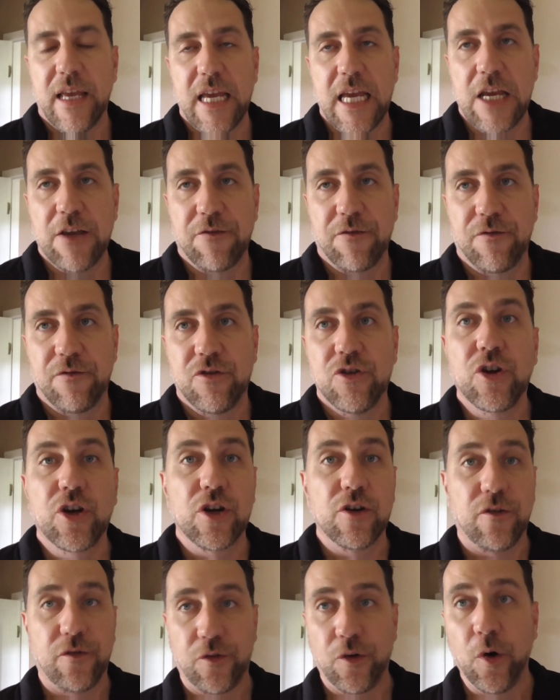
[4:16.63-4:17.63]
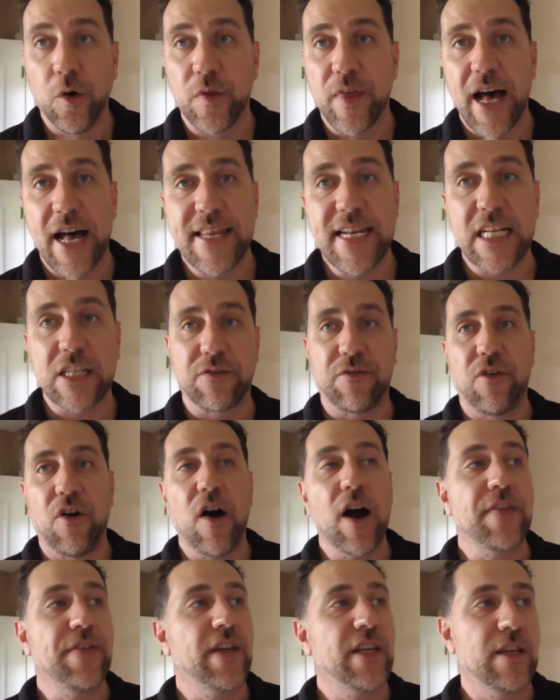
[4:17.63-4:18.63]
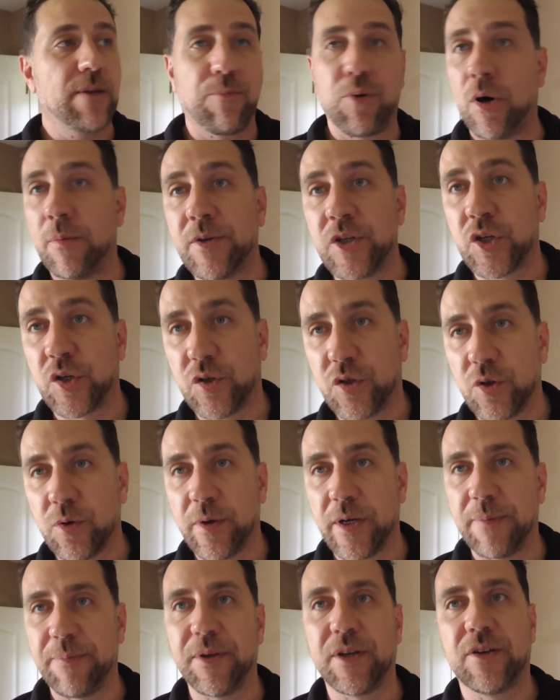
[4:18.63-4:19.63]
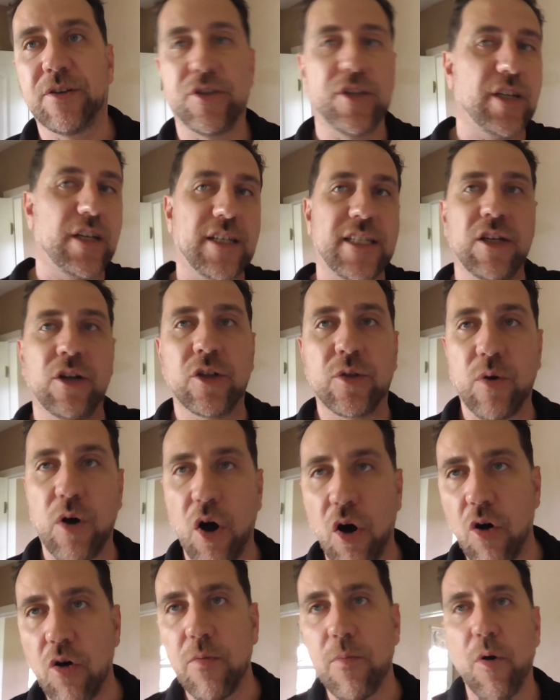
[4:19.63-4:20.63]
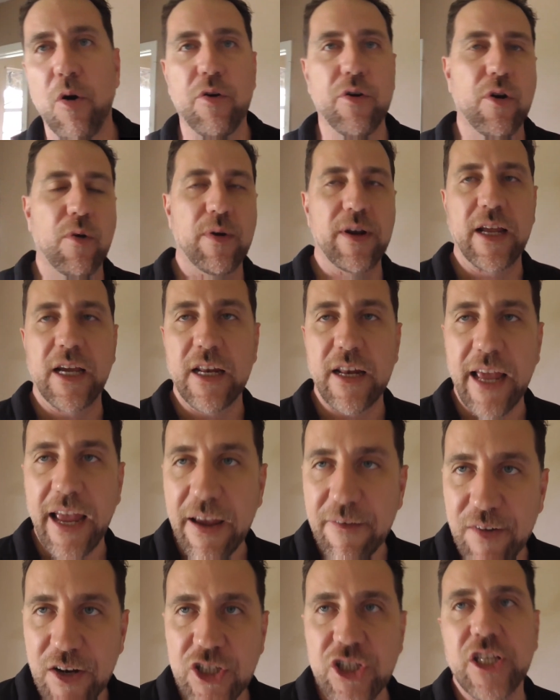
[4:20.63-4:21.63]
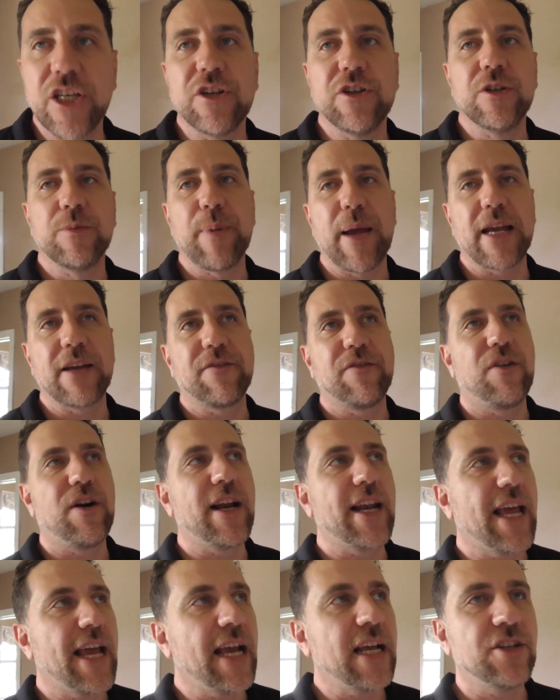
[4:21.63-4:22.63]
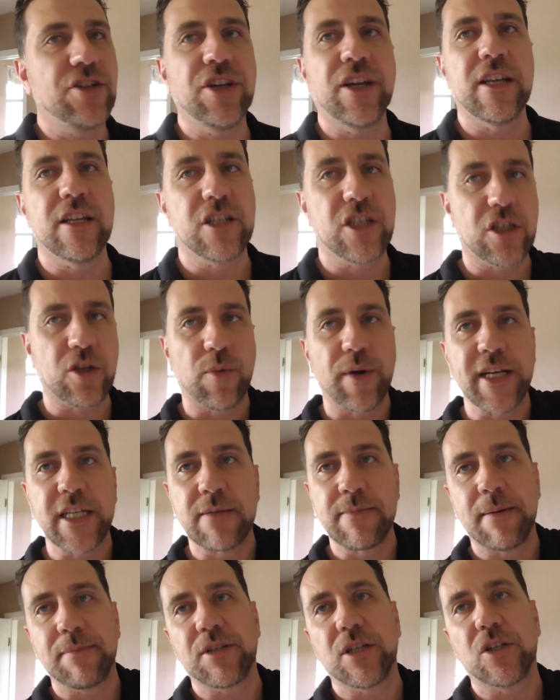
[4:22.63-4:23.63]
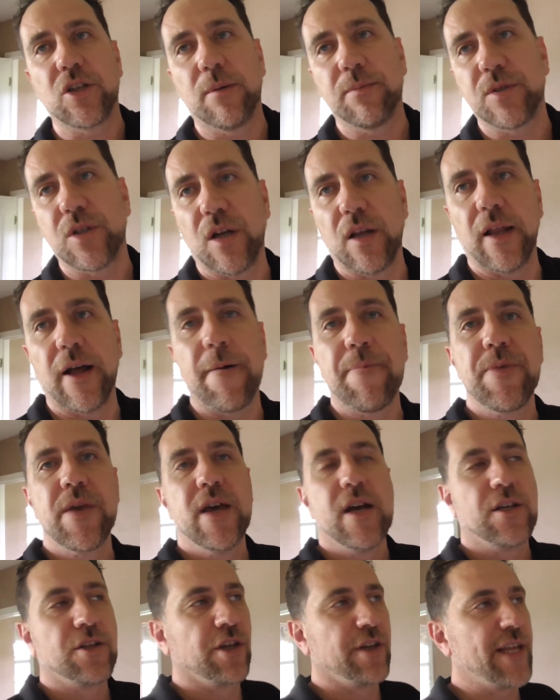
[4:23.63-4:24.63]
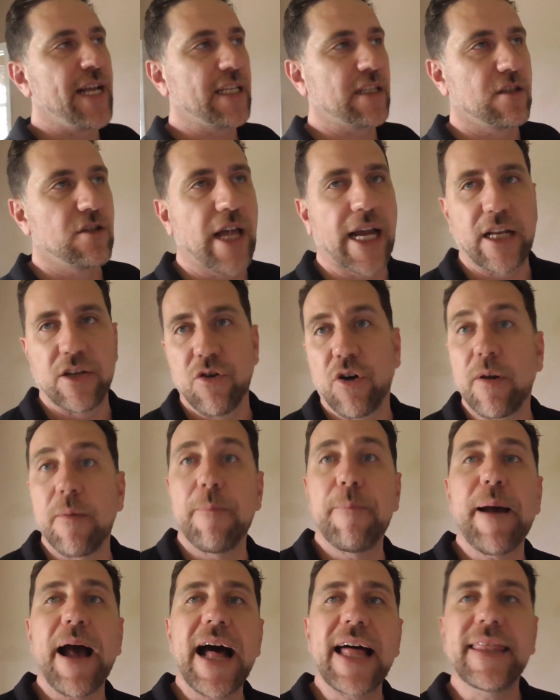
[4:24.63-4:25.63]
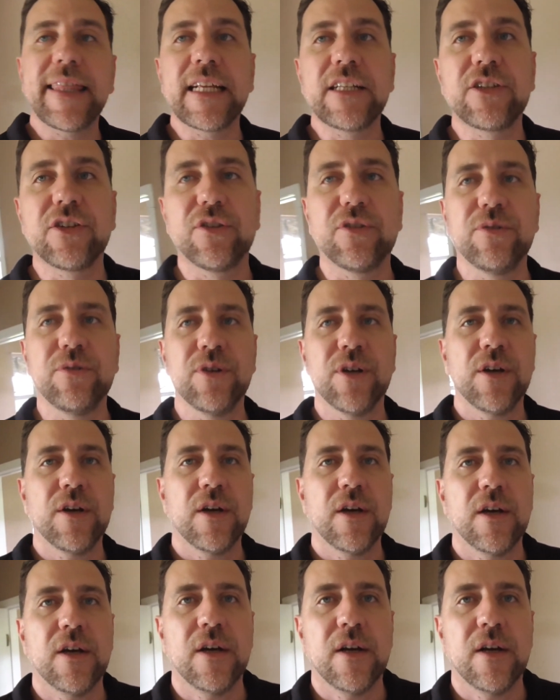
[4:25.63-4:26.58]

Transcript: if you can afford that, and that's fine, then you probably should do it, because you're going to sell to a homeowner and they're going to eventually use bank finance. You can squeeze them up to top dollar. So that's like not a bad thing to do,